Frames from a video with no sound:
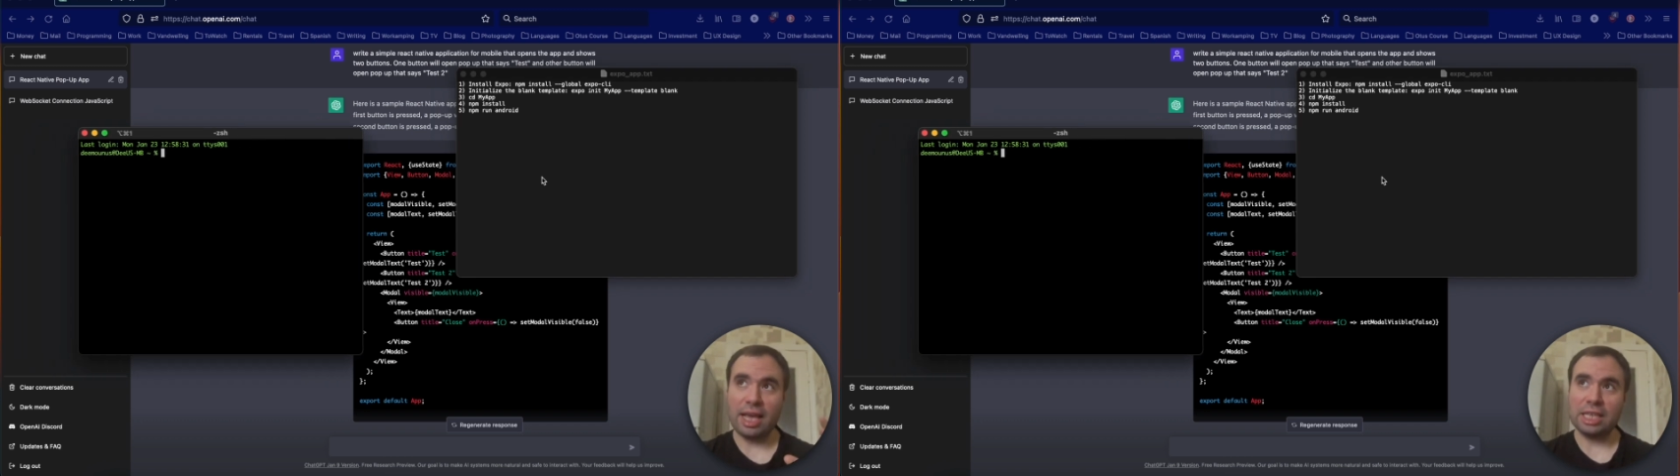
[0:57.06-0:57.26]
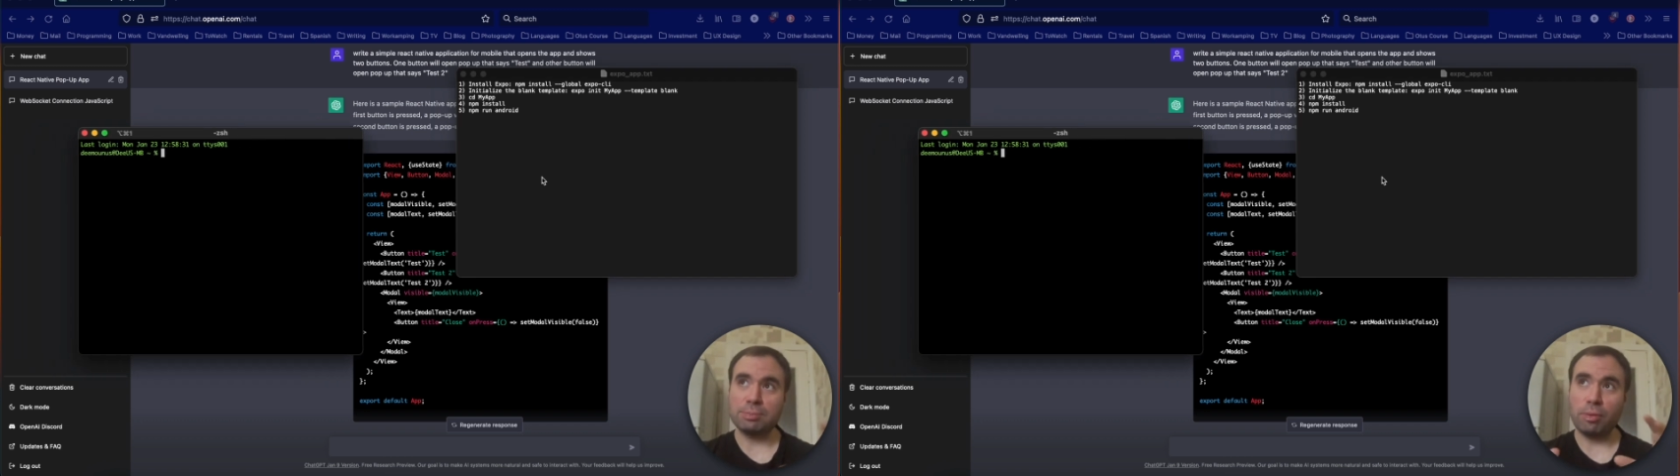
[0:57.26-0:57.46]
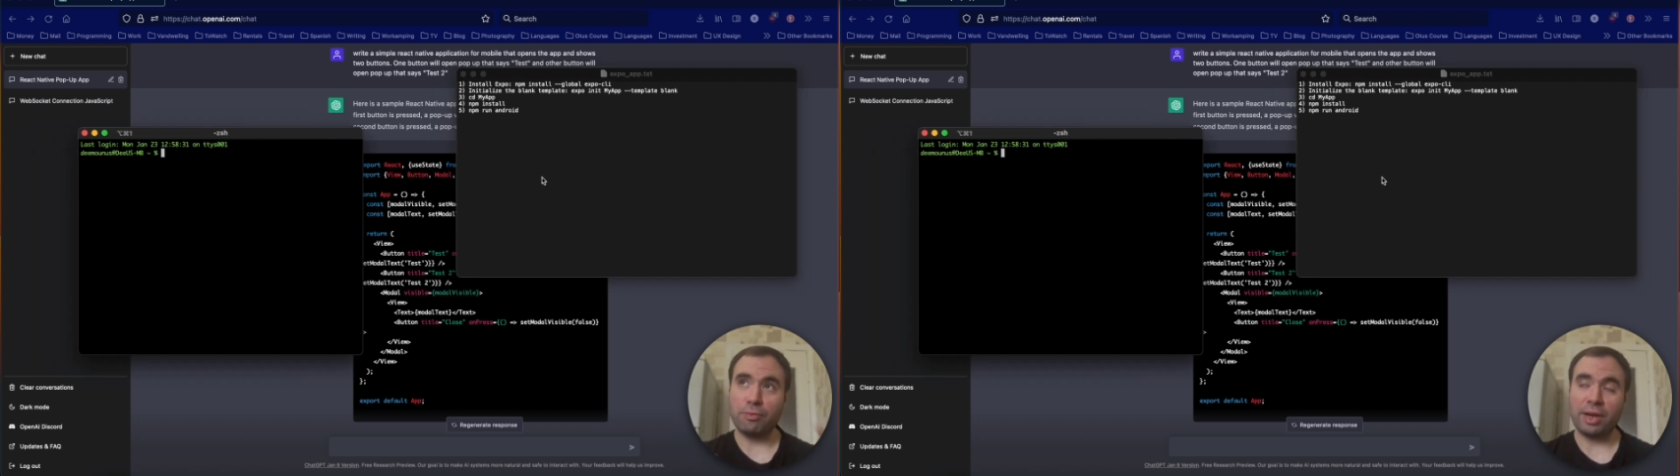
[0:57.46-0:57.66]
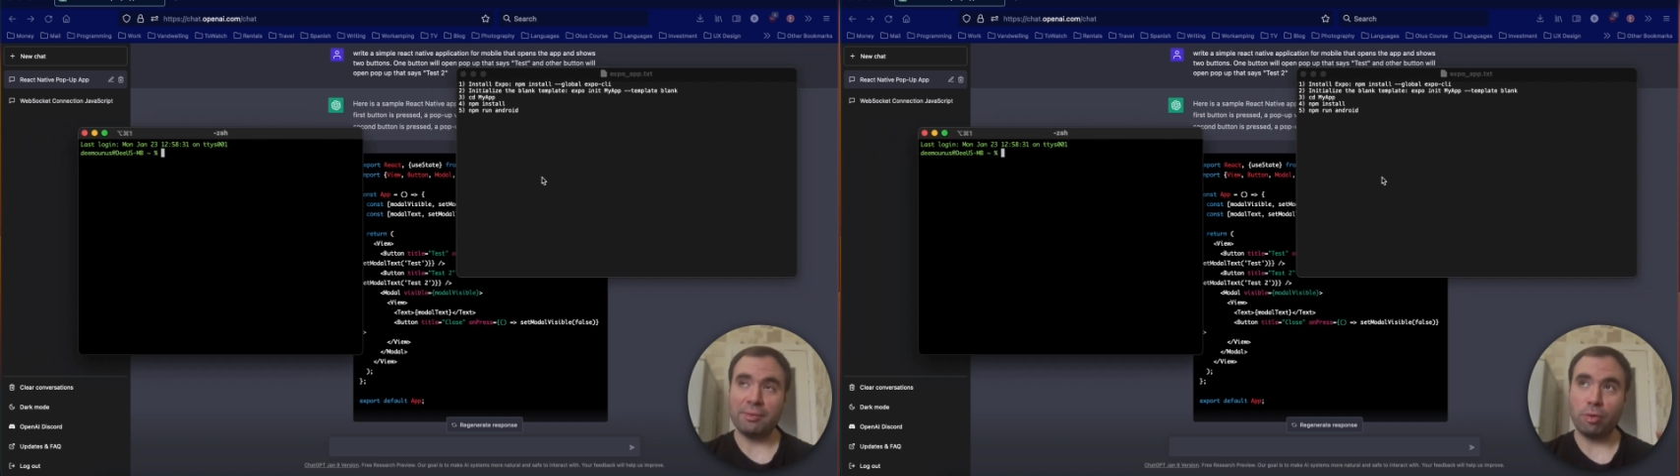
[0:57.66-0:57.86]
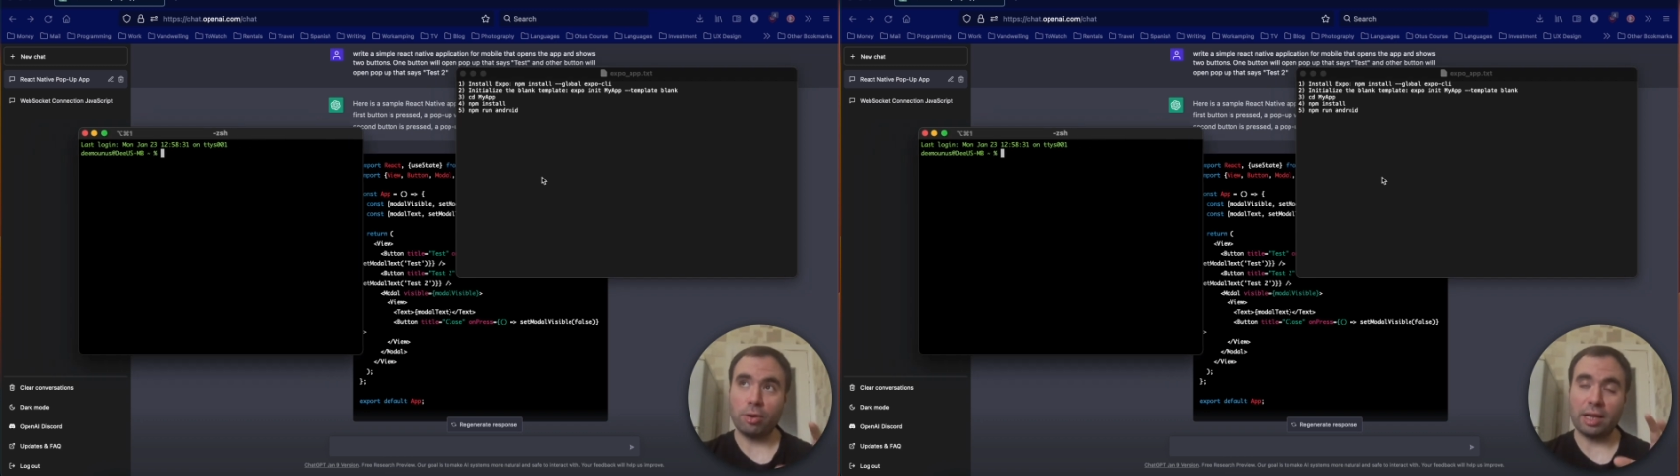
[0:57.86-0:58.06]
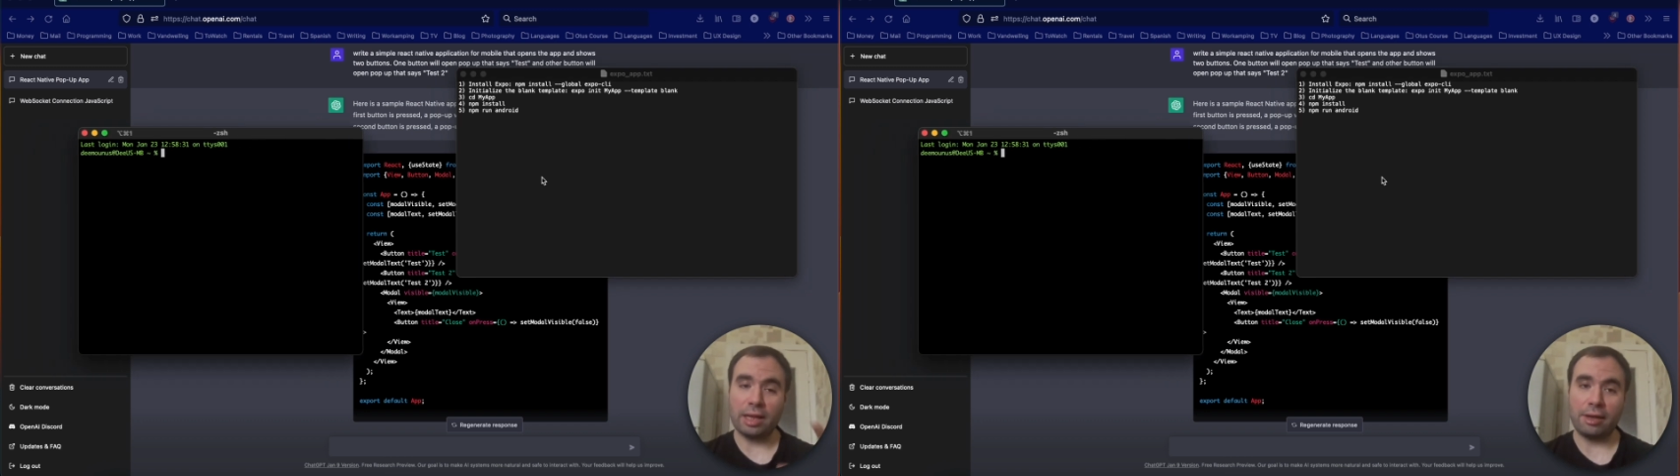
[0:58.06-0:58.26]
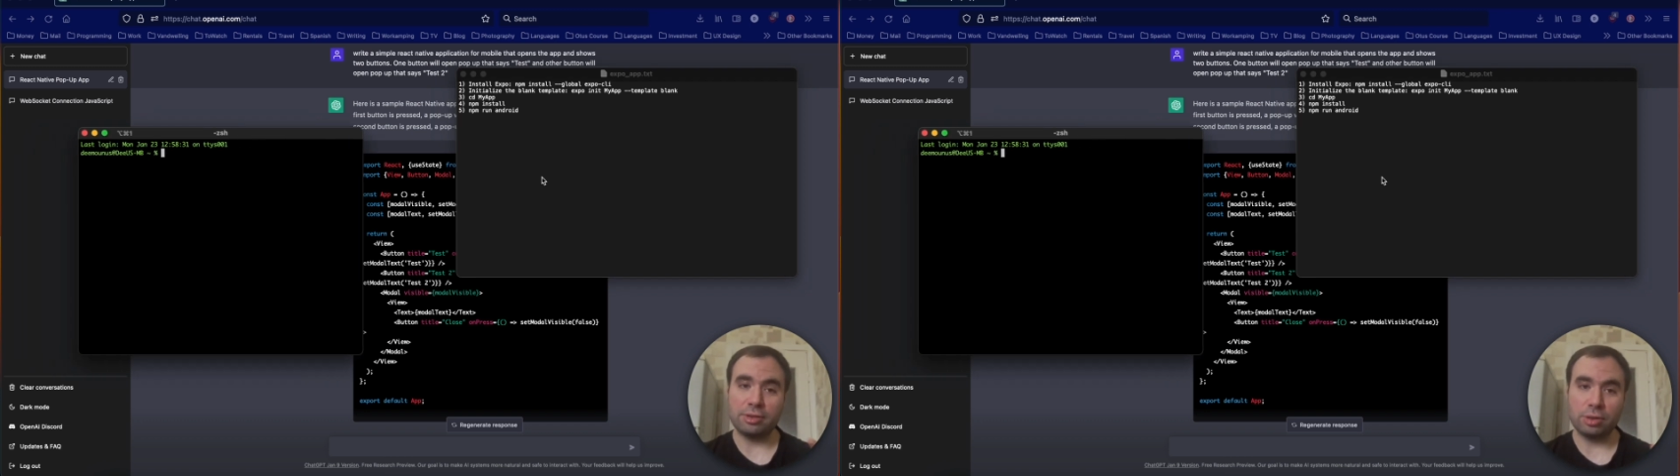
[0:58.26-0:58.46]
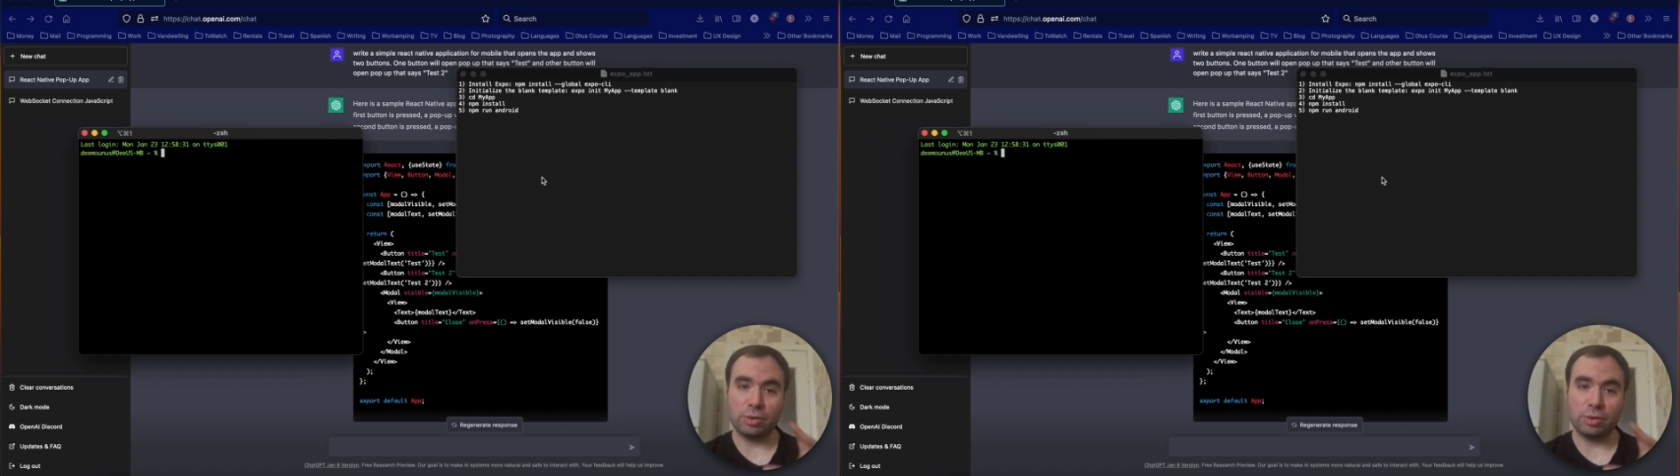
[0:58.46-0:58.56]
Expo framework allows you